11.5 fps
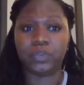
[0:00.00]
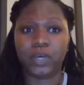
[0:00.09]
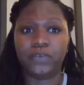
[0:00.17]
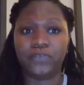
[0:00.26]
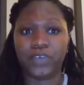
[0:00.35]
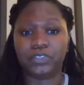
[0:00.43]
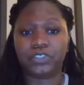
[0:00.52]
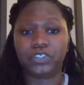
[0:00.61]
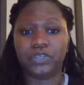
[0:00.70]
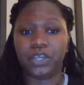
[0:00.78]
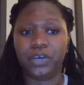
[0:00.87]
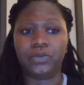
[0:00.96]
Well, first,
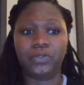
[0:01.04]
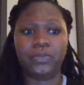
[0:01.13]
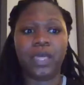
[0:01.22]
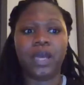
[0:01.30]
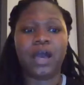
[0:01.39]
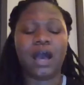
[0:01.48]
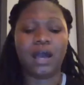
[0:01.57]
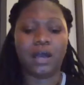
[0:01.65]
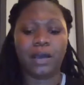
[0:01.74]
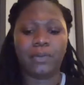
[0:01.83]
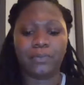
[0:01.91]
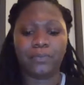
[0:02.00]

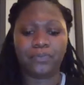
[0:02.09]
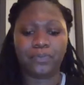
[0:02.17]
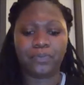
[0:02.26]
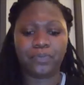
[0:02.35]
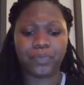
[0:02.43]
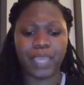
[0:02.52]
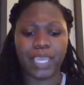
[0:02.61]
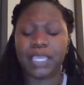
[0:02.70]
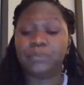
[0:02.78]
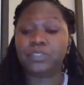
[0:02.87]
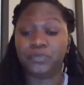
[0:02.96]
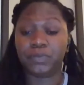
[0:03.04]
it
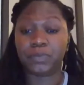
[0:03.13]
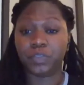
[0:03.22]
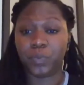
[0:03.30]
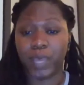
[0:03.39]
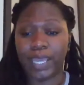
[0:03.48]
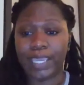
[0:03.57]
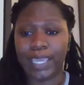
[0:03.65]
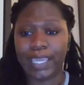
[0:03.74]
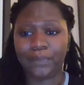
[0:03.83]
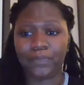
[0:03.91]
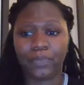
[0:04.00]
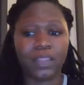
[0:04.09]
keeps you from sweating.